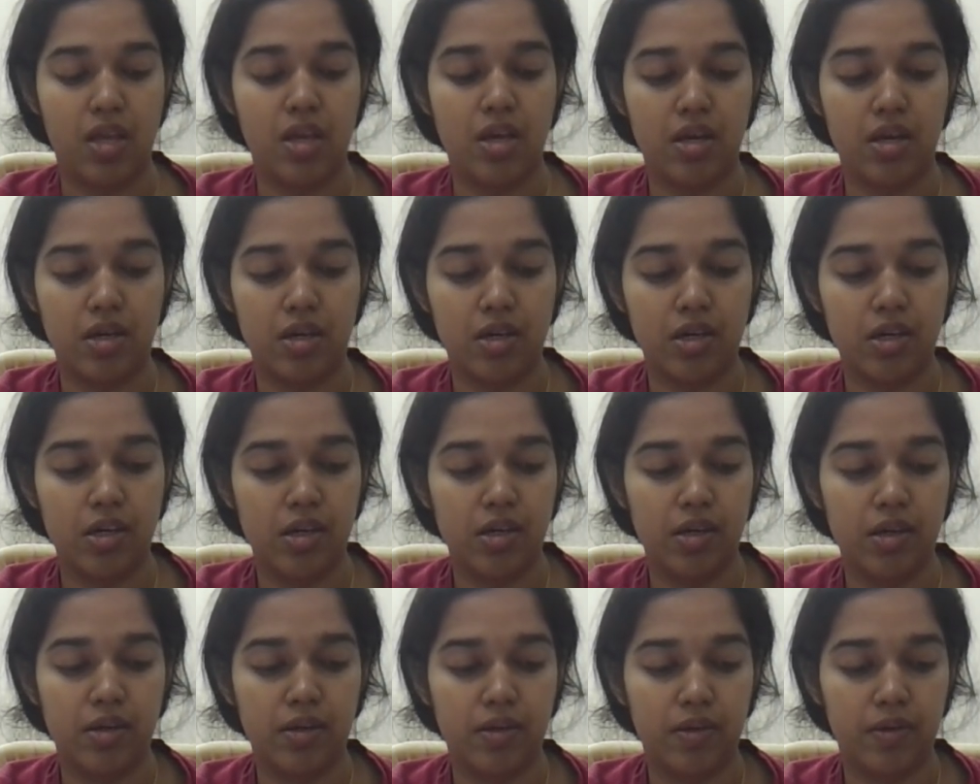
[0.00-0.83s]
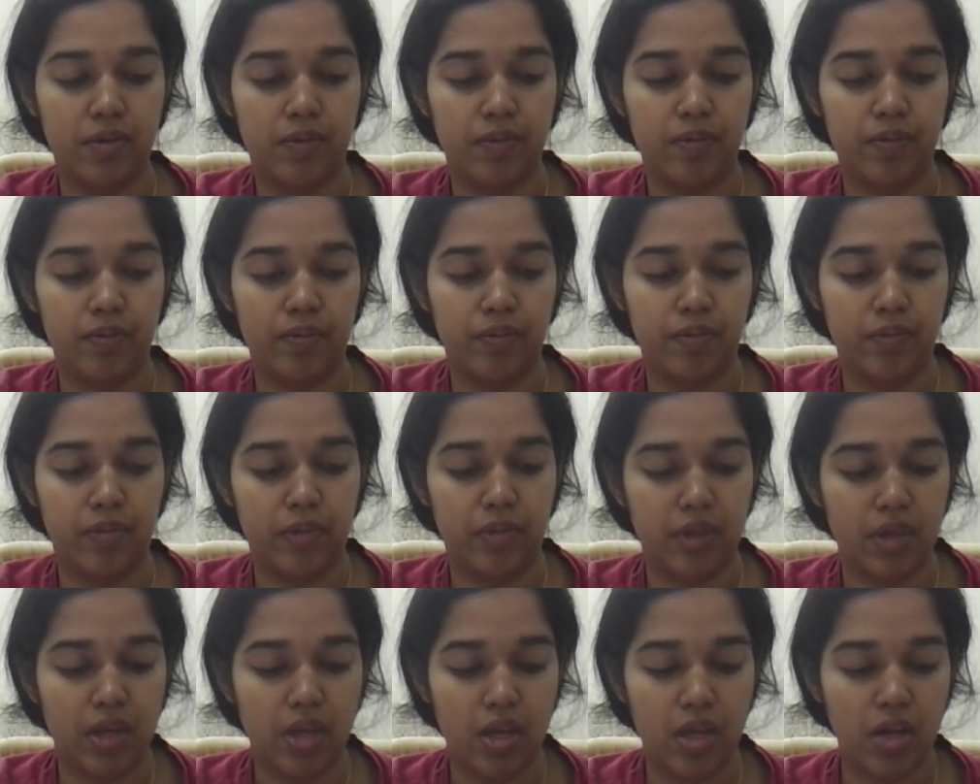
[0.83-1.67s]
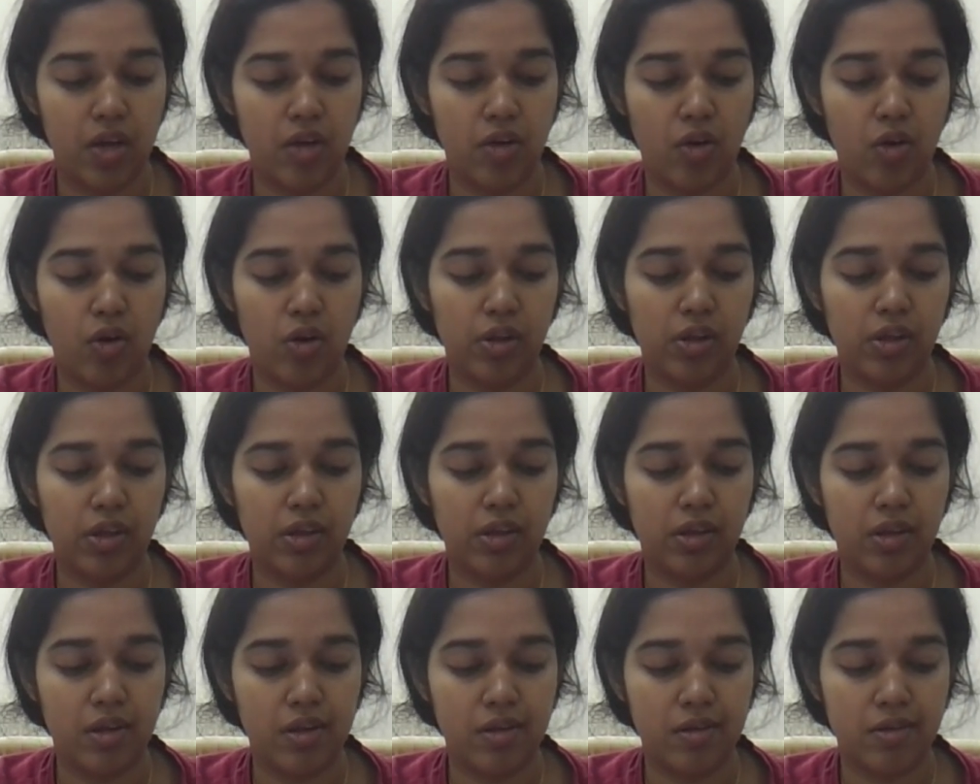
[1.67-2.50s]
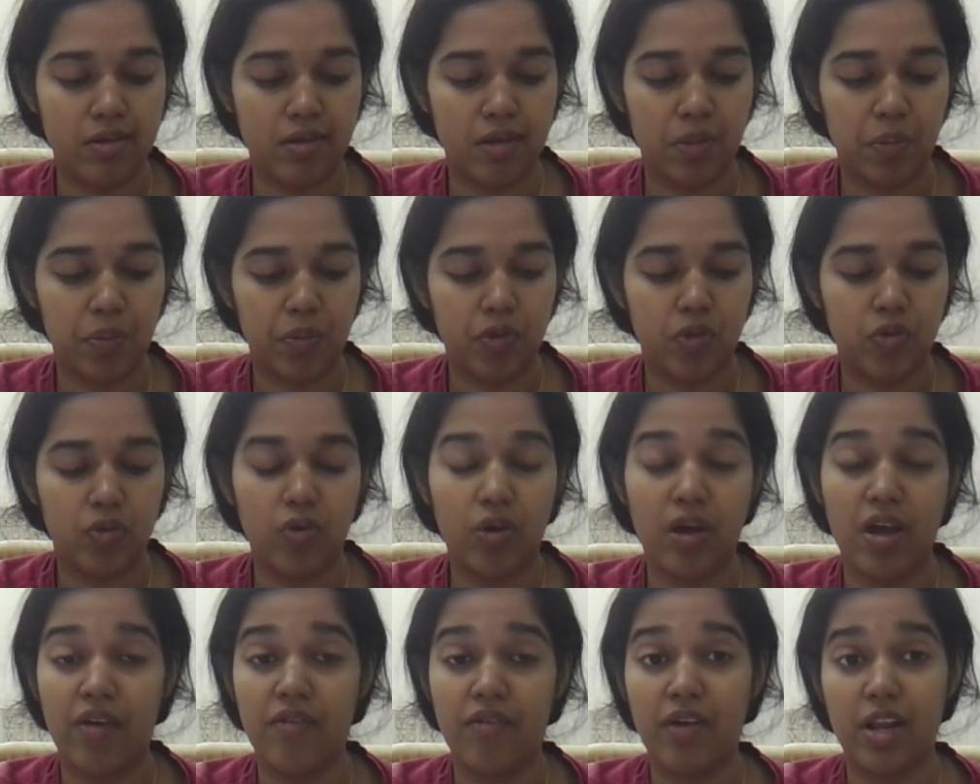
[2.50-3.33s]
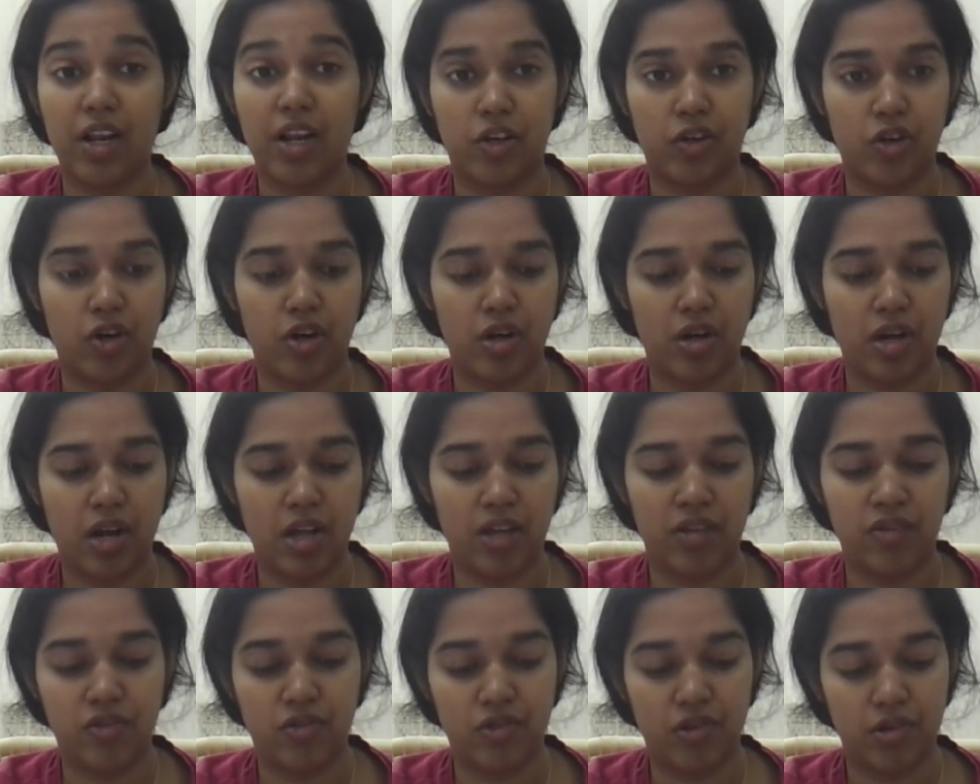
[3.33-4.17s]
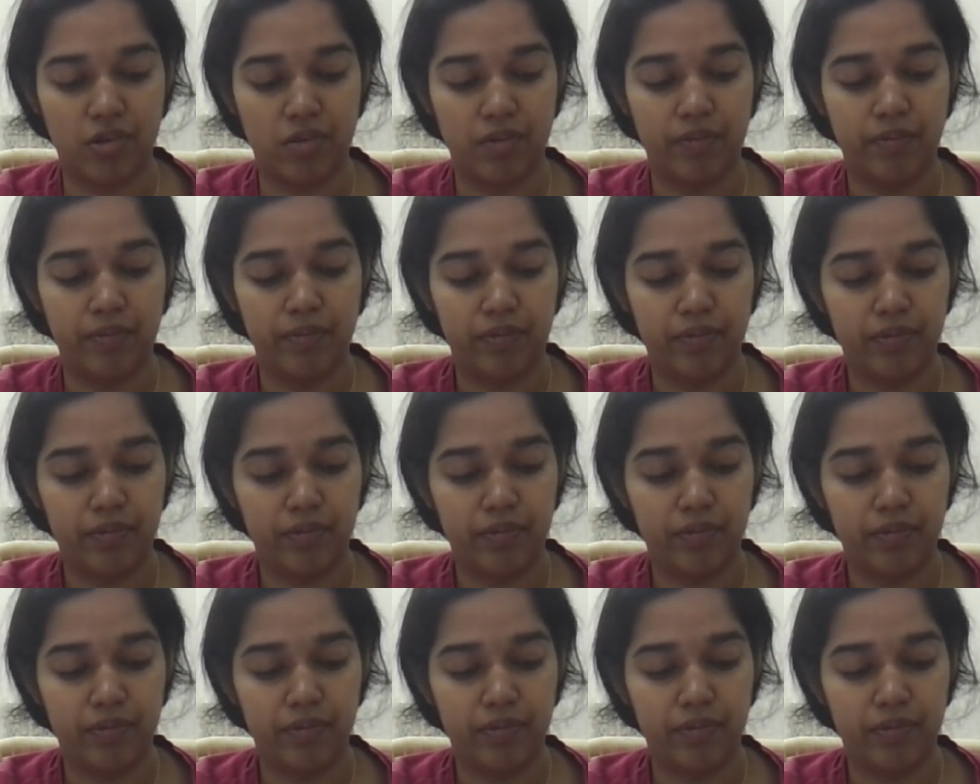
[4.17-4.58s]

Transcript: Here in all the three steps you have electron transfer.